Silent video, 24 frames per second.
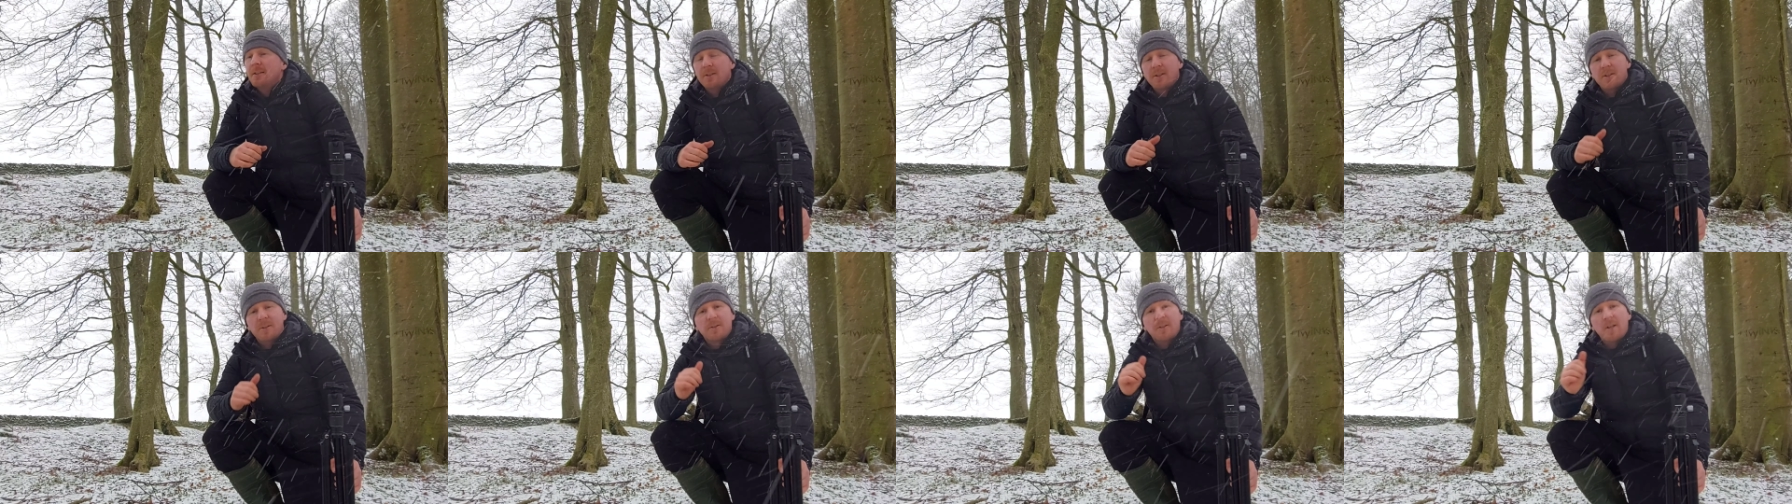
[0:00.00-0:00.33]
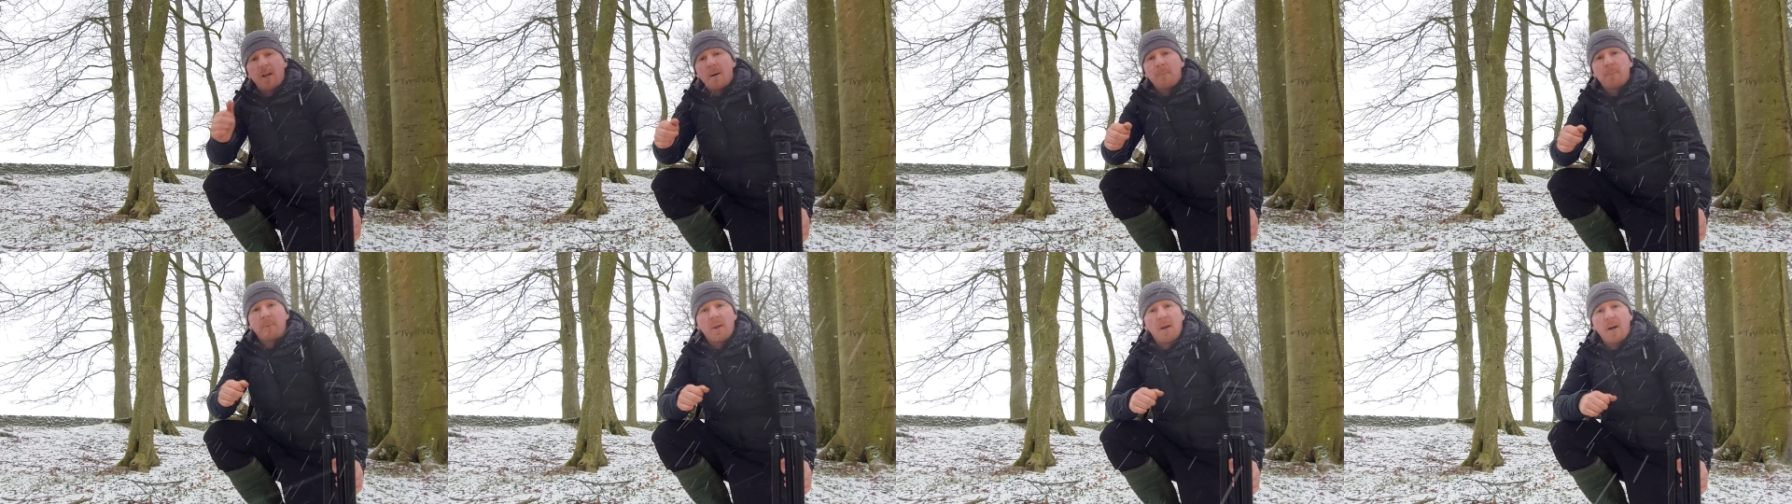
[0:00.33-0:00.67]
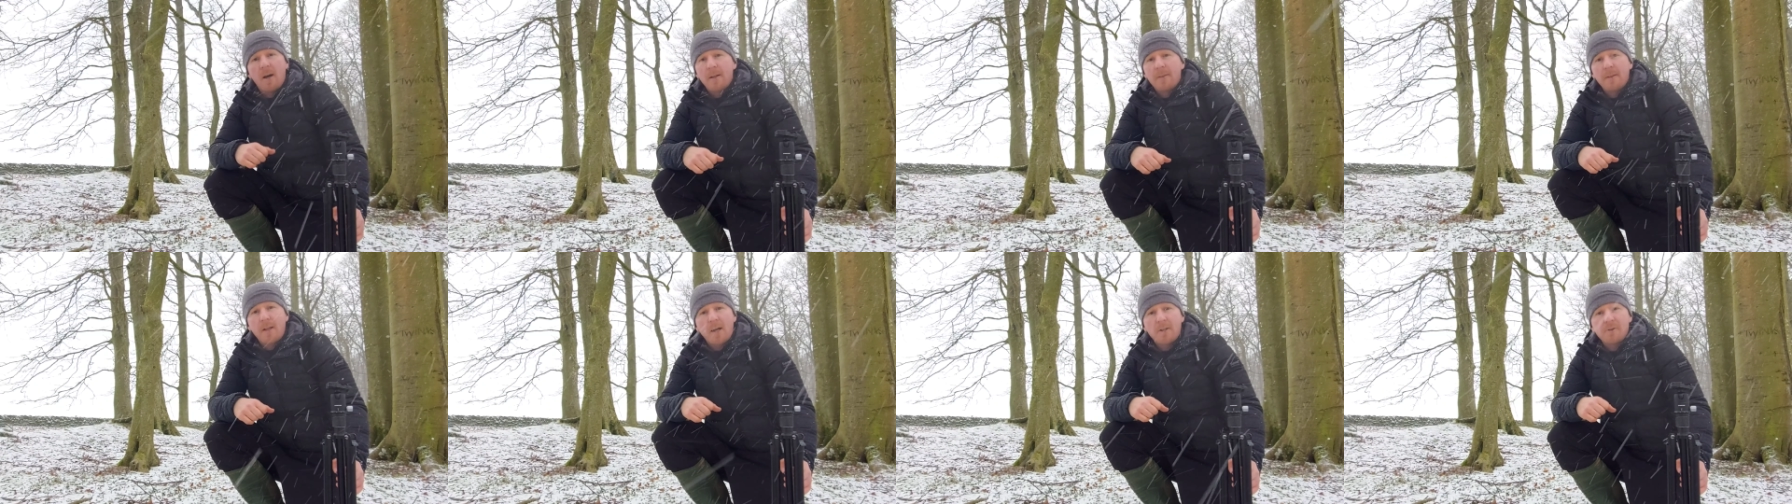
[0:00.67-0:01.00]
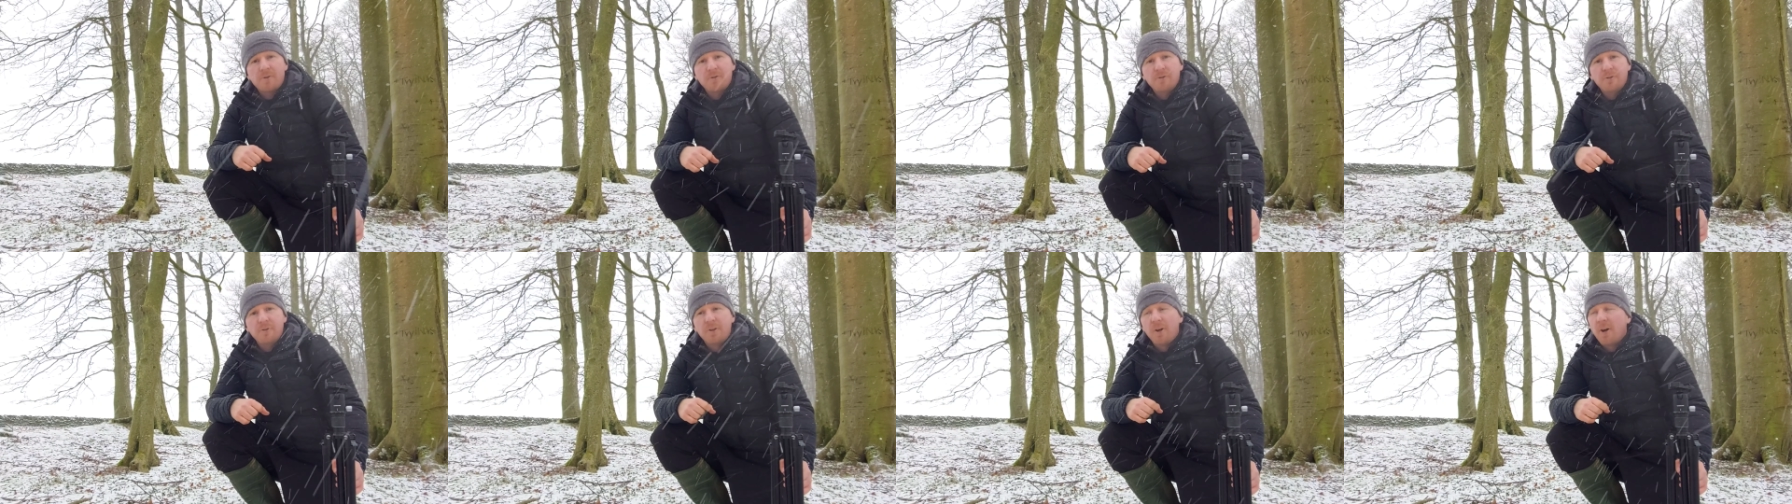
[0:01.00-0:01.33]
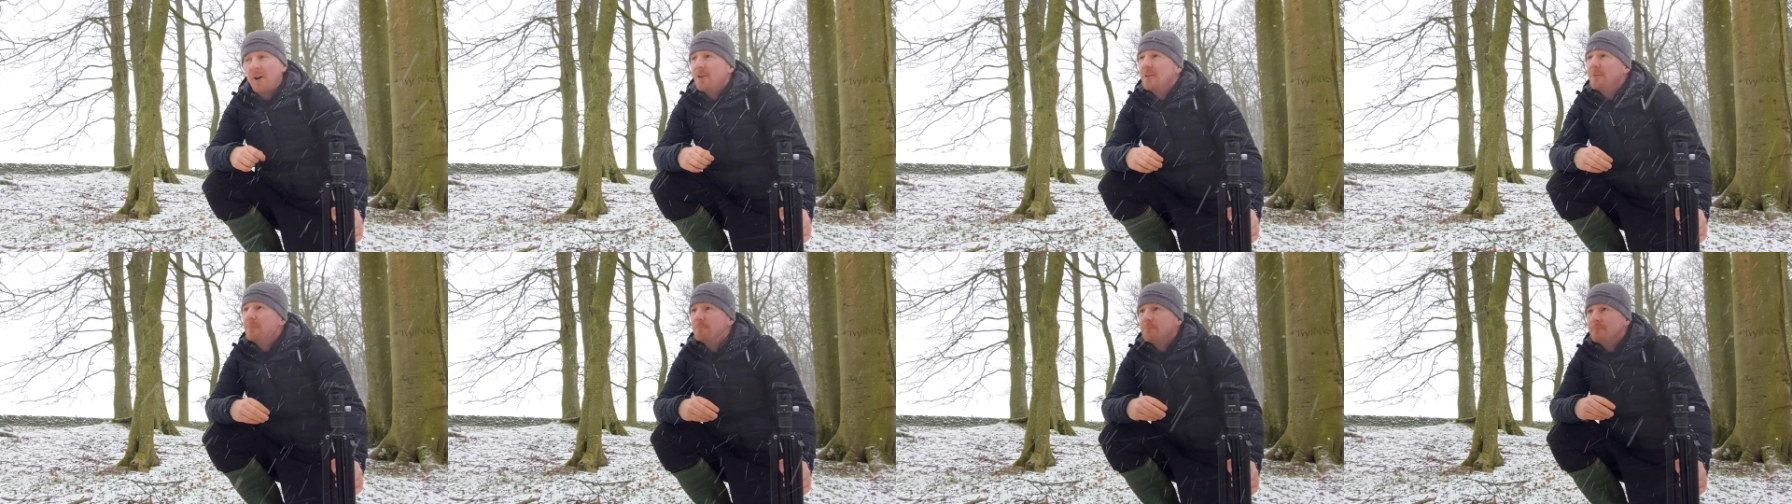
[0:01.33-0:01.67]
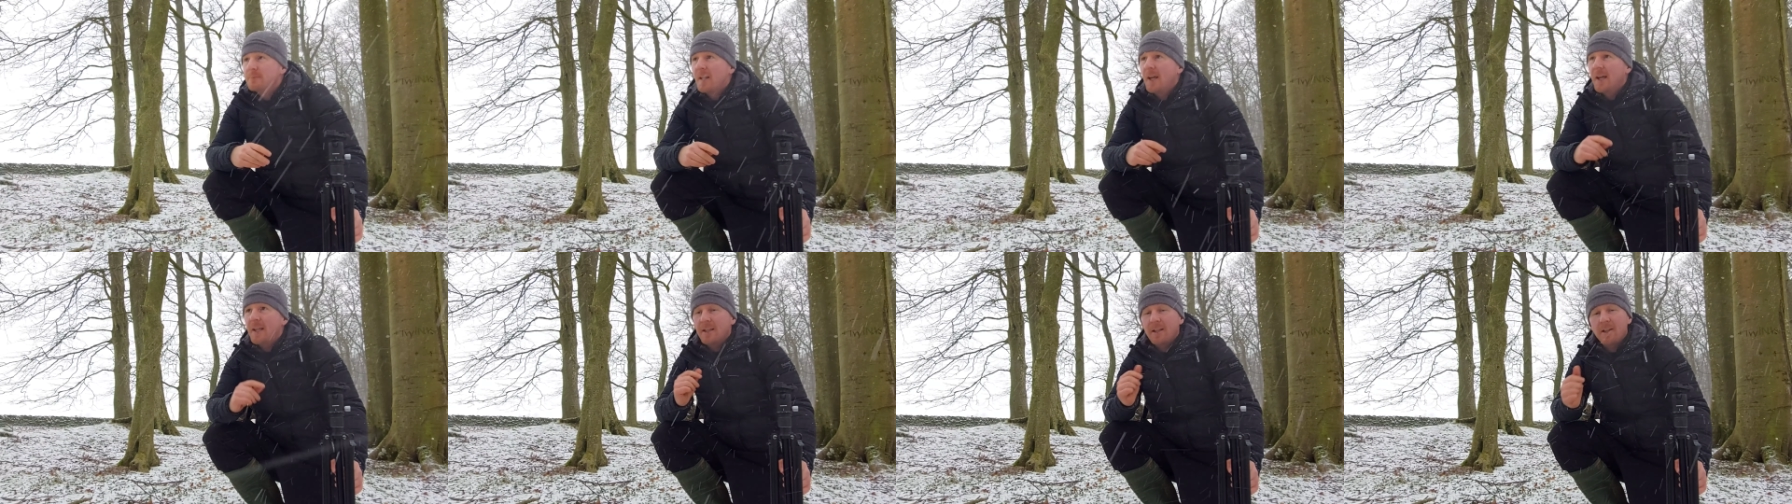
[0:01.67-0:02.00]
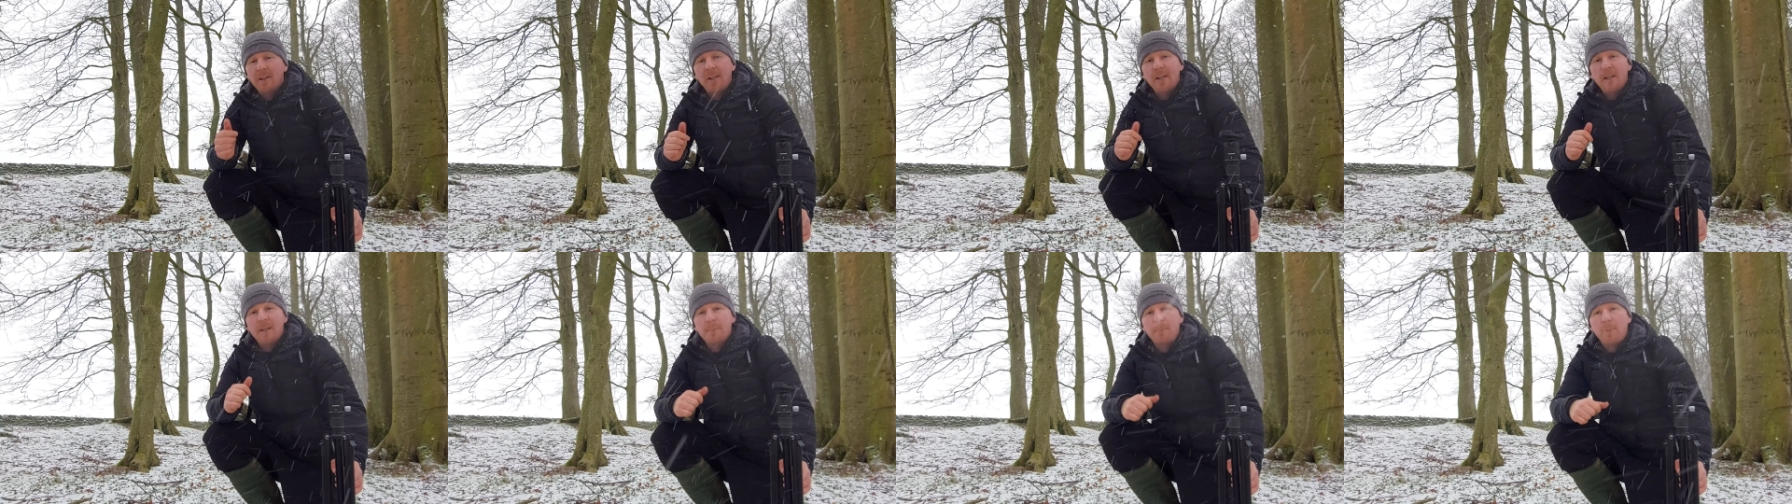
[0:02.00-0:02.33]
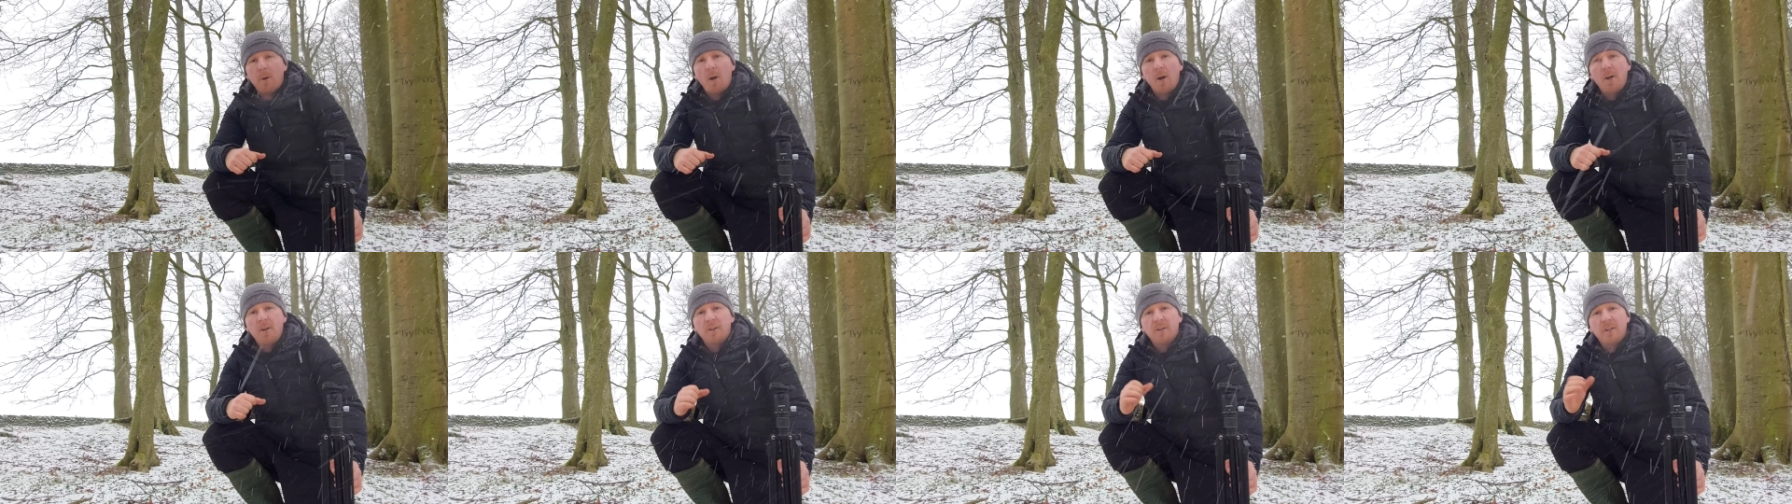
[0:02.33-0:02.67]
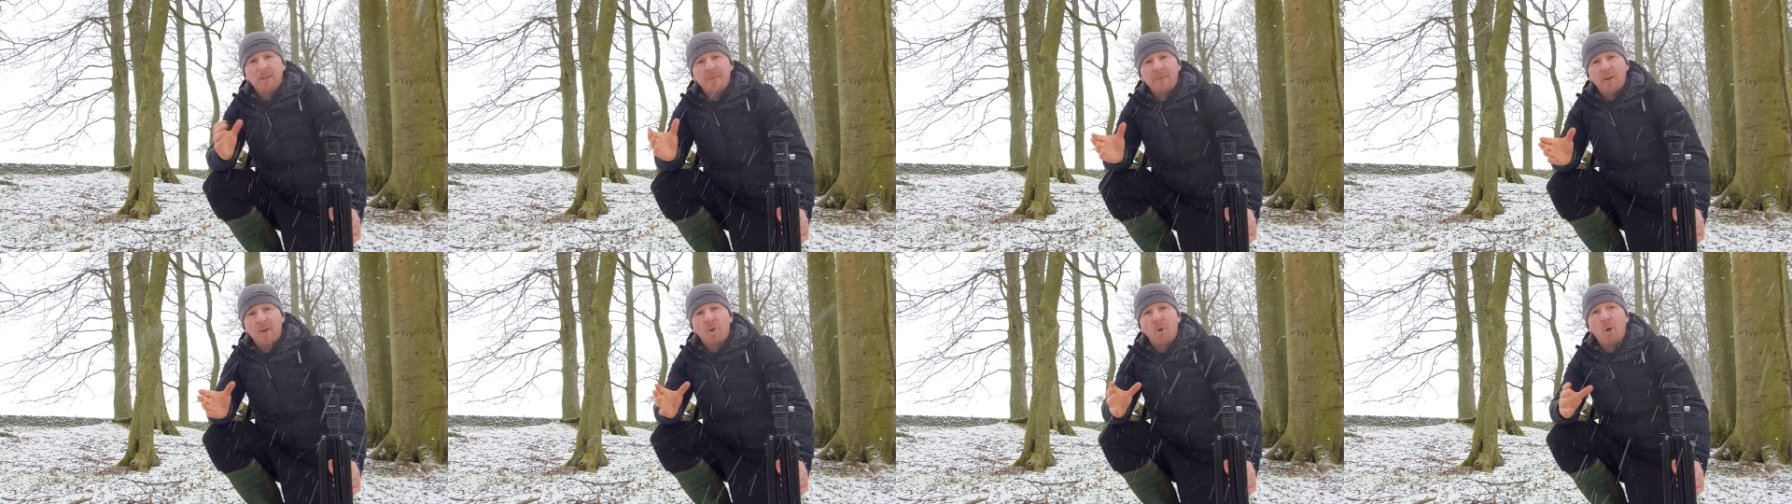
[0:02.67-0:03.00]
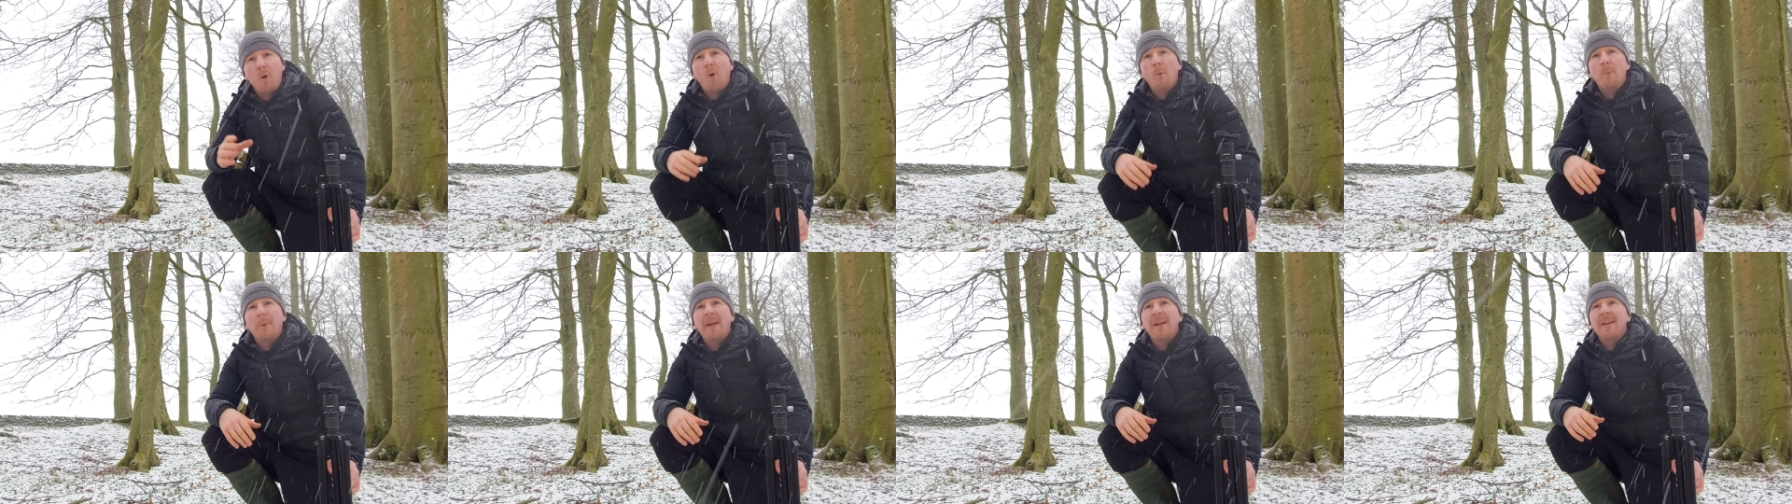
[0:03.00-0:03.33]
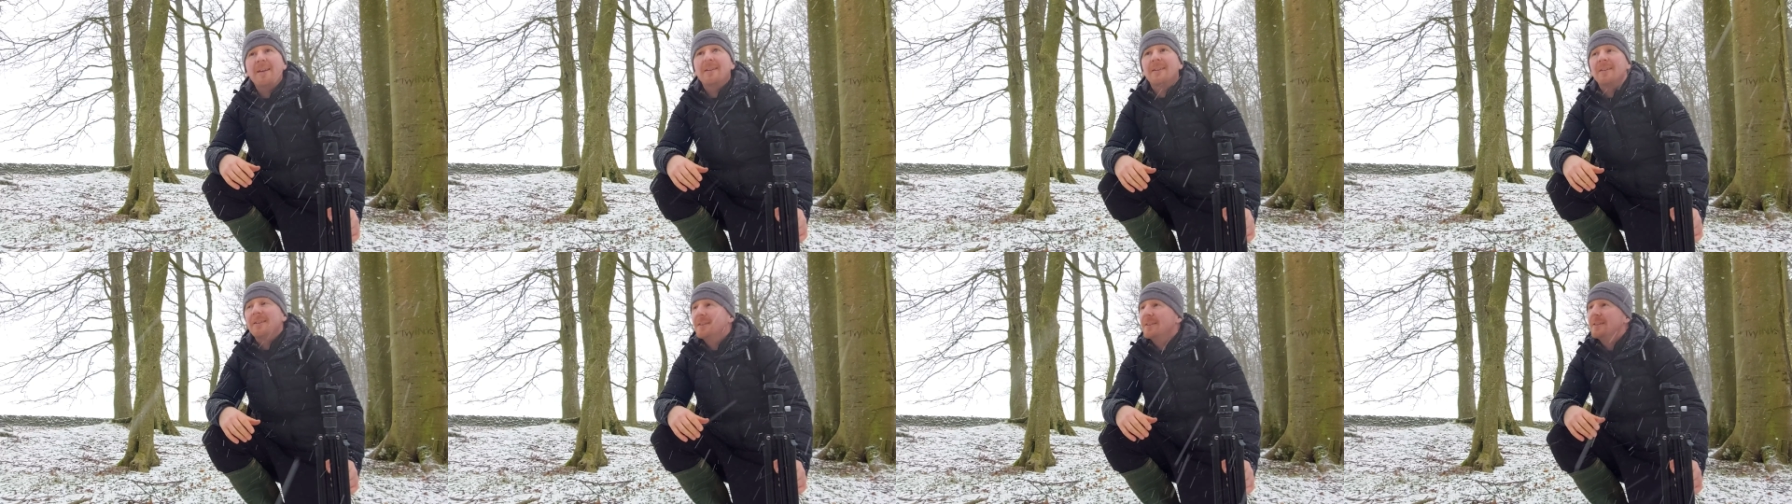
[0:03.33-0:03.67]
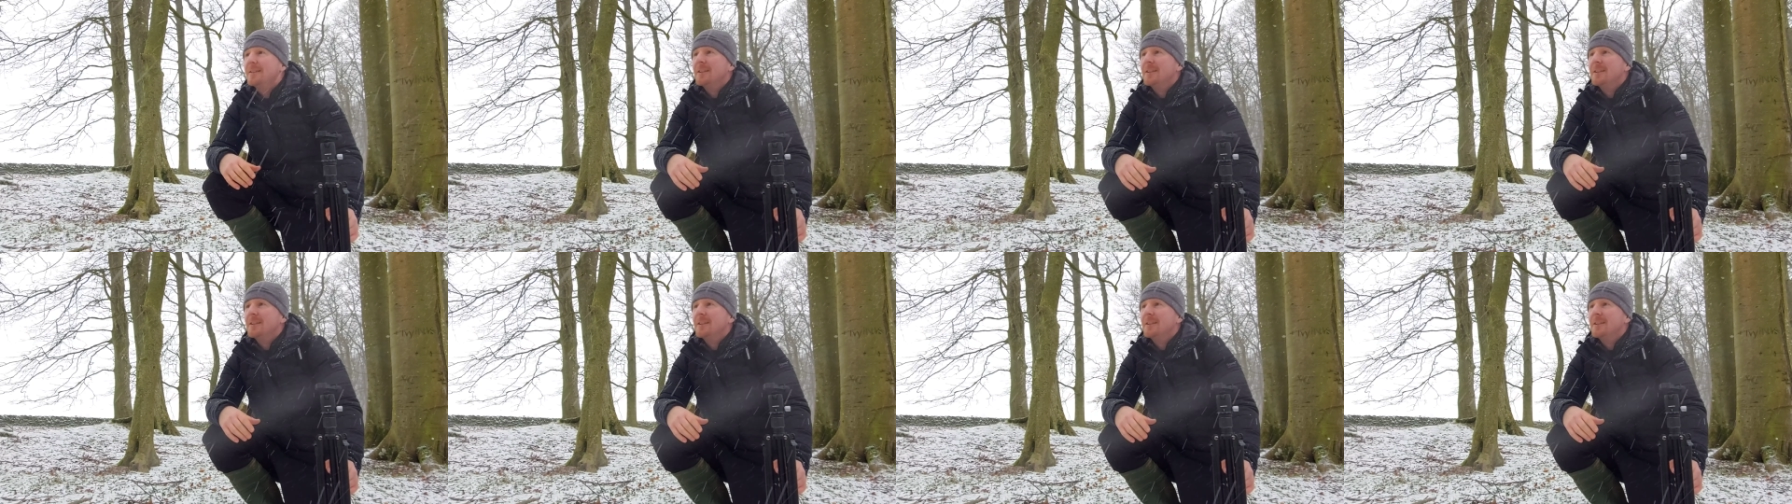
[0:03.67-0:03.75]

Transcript: just tap that and that's you done hit the like button leave a comment